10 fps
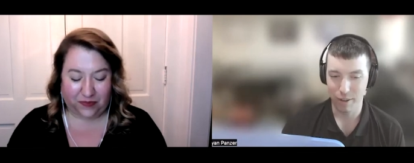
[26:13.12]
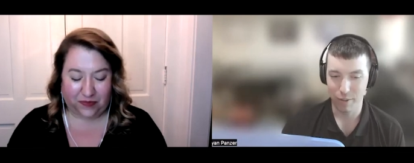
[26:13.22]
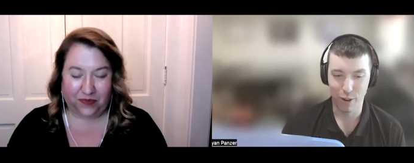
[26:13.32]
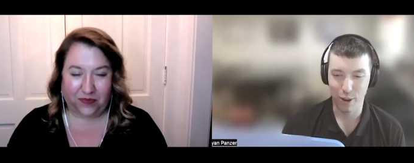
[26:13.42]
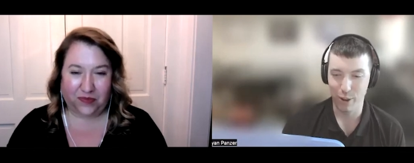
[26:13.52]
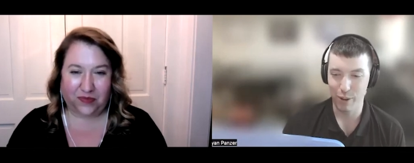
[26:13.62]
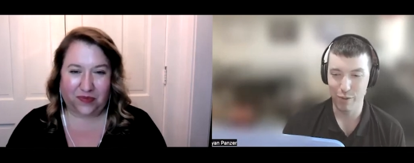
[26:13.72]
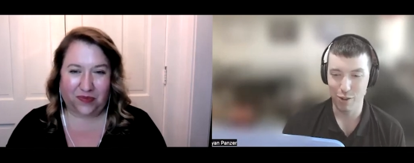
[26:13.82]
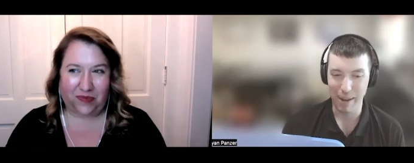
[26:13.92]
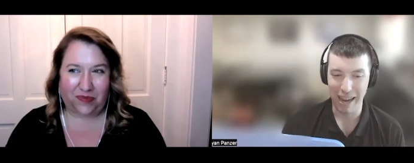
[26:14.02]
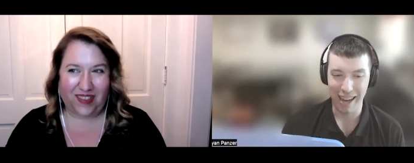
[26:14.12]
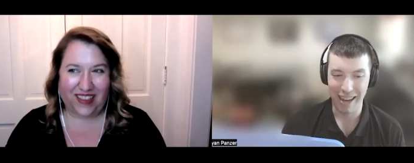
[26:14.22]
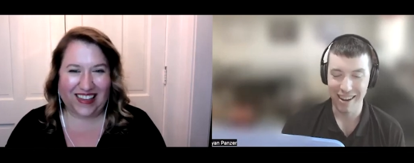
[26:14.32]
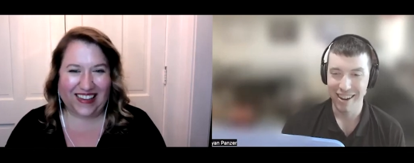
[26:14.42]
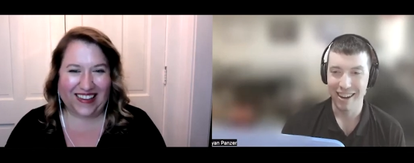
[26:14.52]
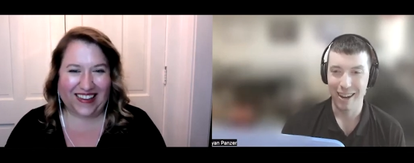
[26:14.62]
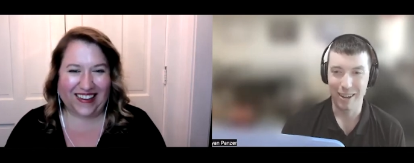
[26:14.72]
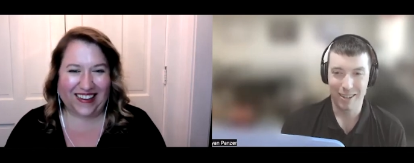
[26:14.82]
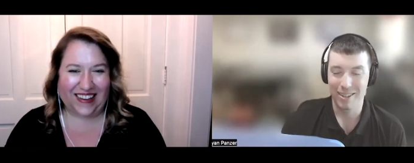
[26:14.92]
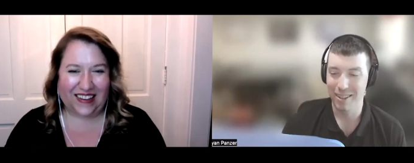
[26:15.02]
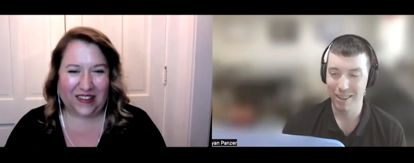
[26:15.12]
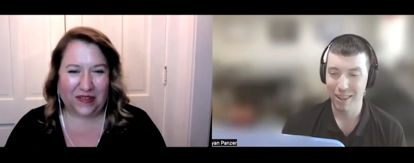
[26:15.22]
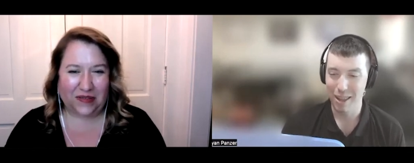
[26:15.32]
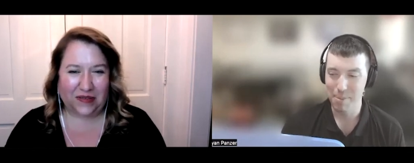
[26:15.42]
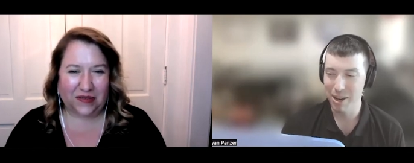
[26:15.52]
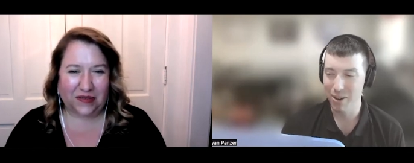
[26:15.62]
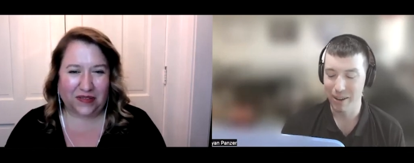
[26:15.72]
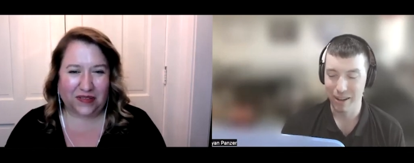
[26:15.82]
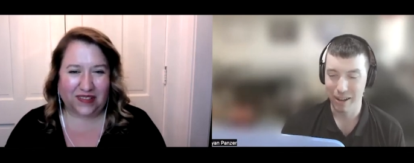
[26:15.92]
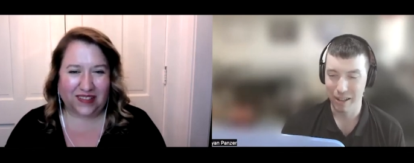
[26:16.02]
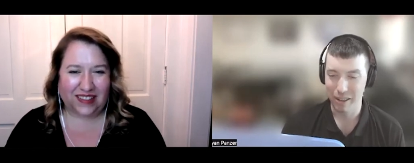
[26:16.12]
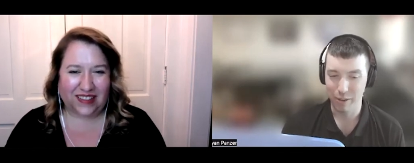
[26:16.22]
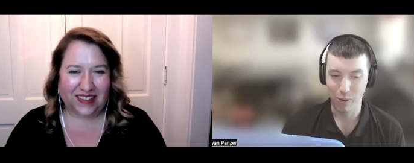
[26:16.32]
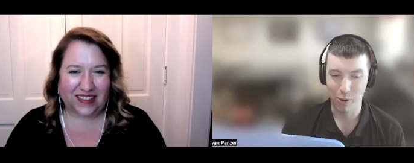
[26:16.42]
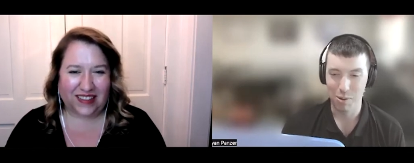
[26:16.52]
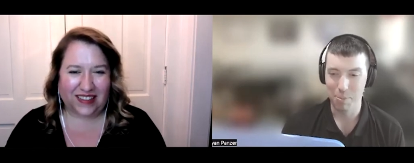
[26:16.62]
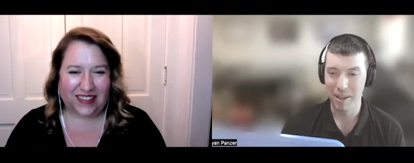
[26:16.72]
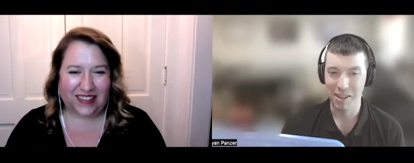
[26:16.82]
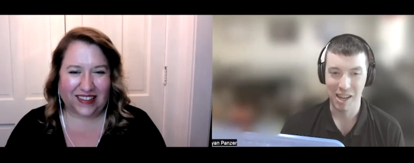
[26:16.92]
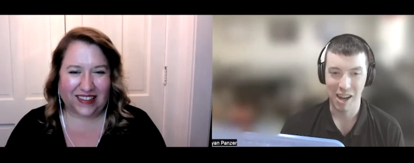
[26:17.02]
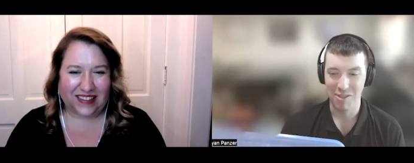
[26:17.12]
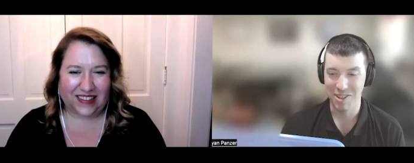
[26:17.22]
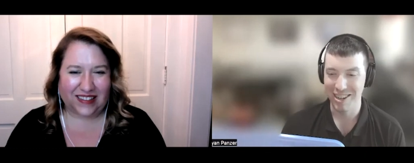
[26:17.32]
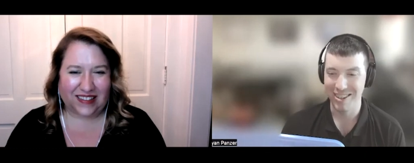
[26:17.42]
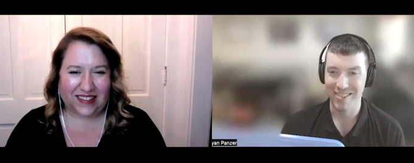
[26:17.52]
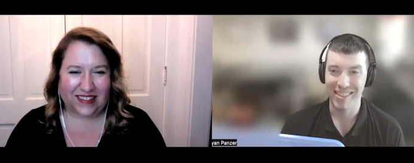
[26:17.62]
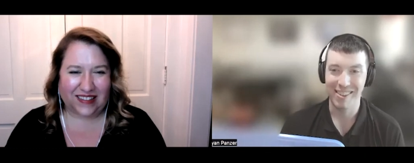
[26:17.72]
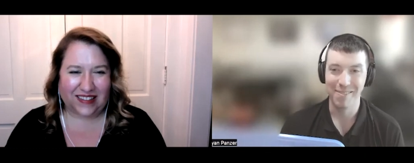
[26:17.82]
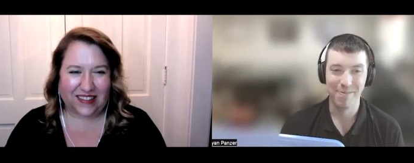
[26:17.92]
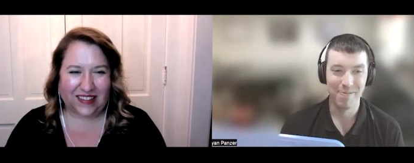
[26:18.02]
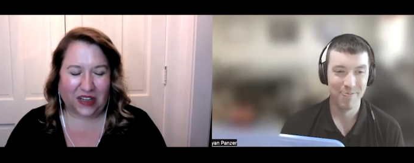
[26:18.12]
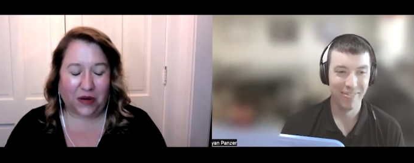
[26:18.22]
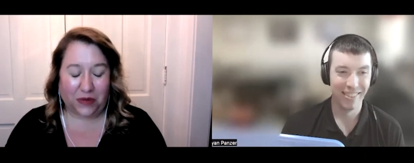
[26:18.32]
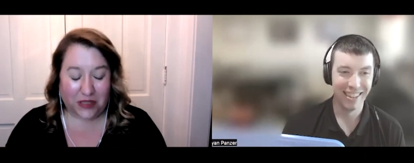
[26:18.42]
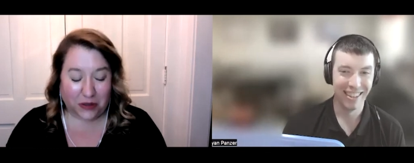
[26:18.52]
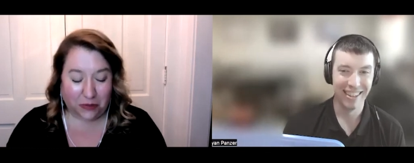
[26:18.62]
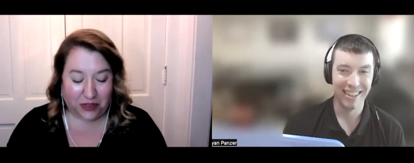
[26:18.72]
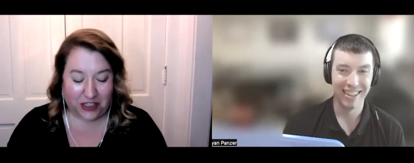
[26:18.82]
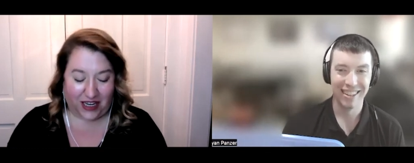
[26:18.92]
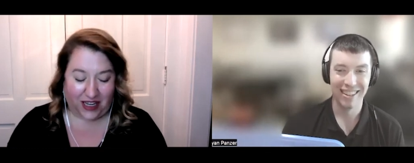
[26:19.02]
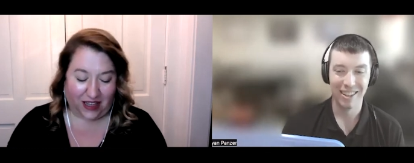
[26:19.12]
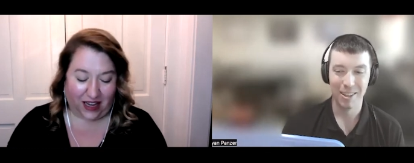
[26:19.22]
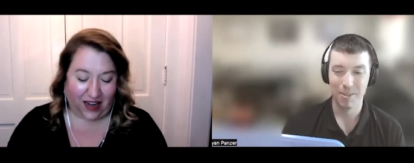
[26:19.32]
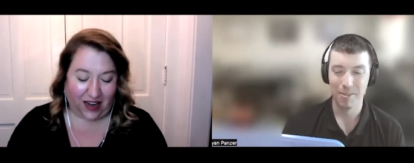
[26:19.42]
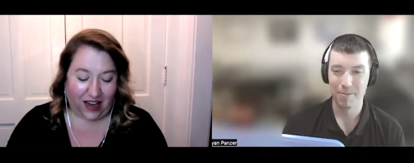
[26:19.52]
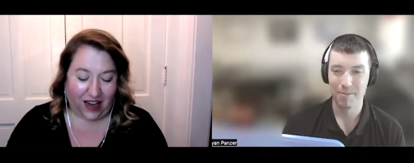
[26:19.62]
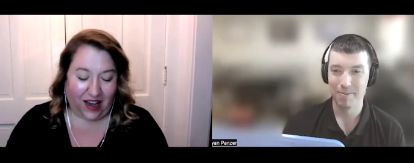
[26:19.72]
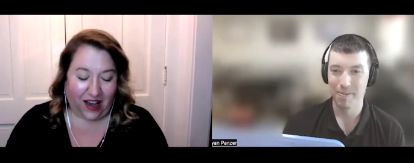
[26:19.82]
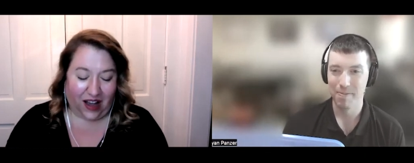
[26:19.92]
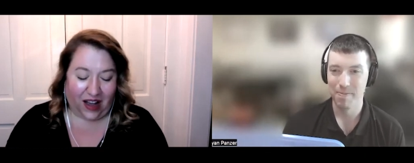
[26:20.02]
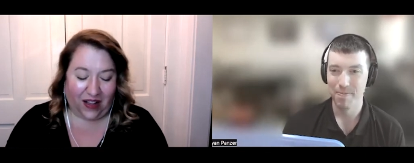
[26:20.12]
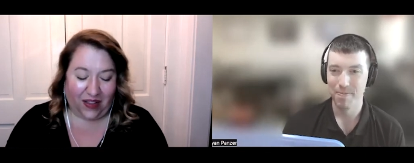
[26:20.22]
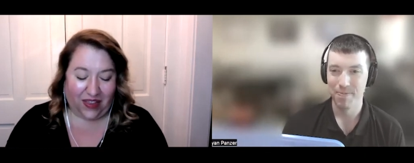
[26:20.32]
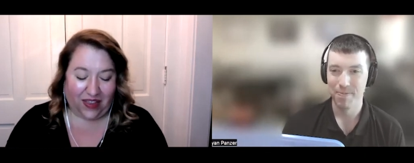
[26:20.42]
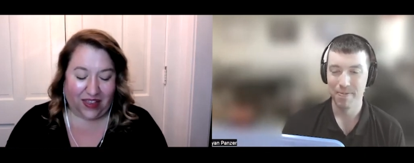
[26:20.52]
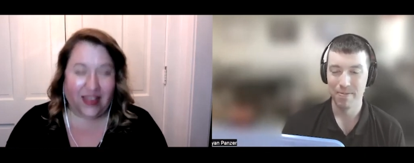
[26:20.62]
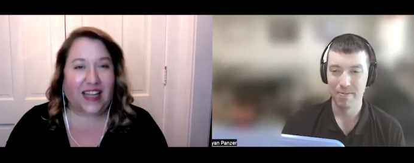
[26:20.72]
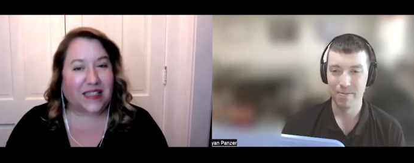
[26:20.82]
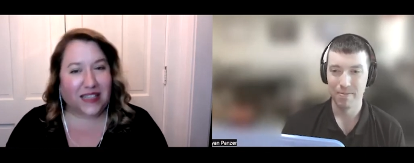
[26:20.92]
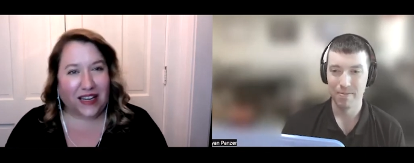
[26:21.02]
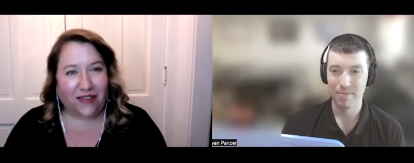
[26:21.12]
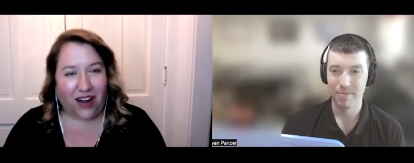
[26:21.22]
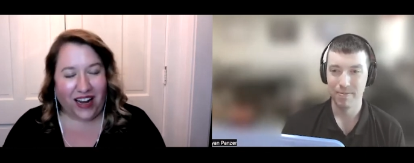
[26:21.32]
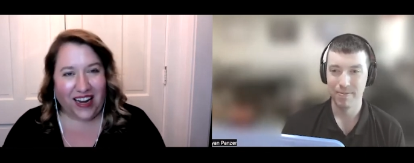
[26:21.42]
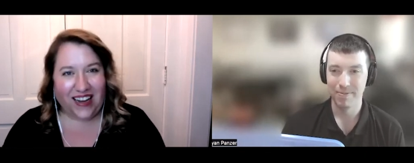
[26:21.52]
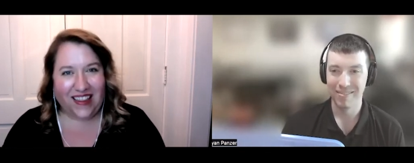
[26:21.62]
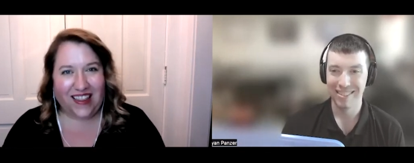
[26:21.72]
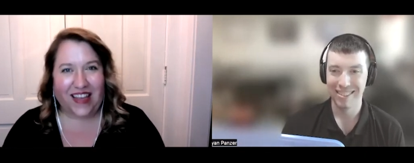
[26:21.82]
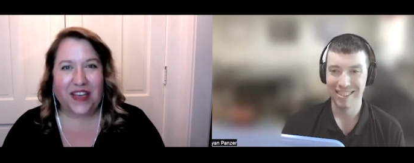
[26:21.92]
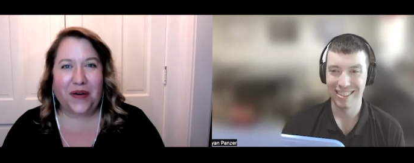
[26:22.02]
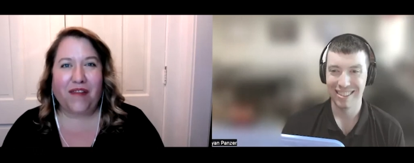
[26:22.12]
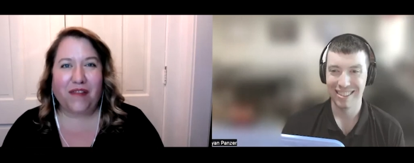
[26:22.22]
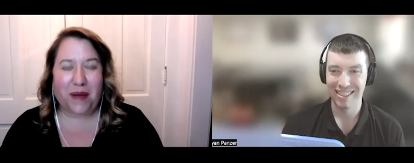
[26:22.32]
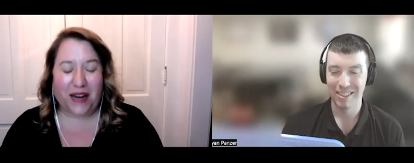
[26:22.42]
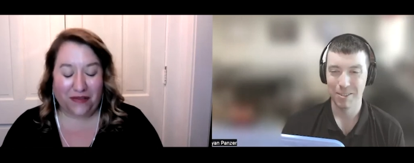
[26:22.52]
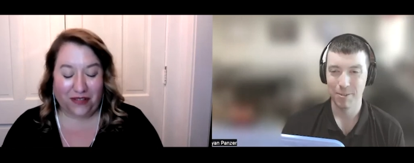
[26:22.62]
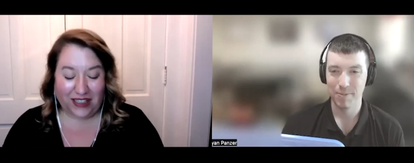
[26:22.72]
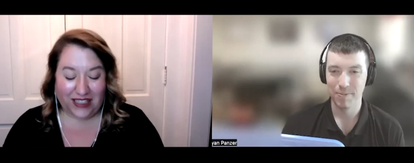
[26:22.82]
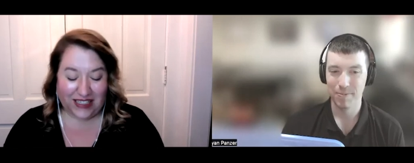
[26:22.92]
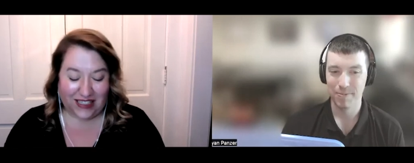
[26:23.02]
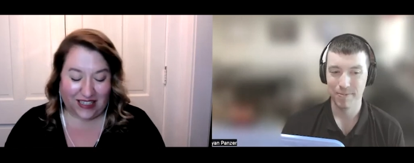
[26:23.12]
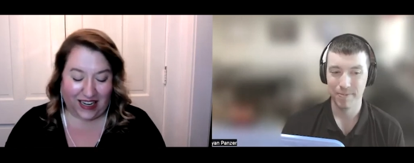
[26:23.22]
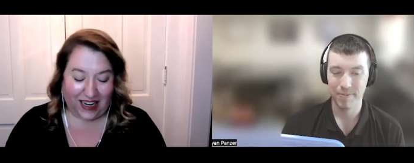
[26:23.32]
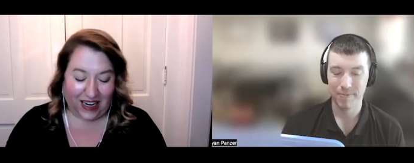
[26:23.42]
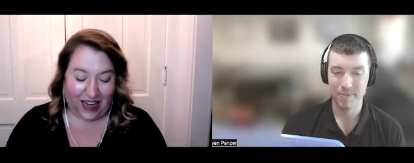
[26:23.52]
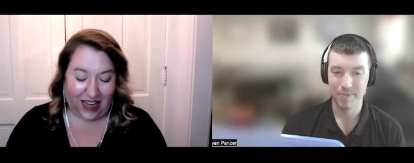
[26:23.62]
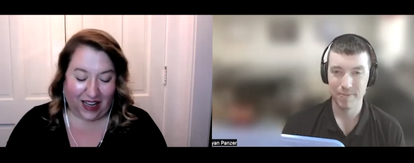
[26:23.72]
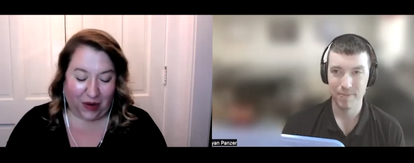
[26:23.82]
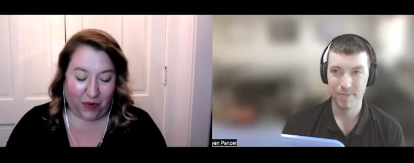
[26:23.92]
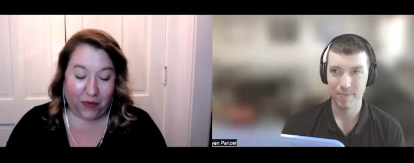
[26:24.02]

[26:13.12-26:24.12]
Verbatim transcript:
Speaker 1: for good, for bad. Uh, let me know. I, I, look forward to being in conversation with you.
Speaker 2: Oh, we so appreciate that. Uh, thanks again, Ryan. Thank you, everybody, for listening. Uh, we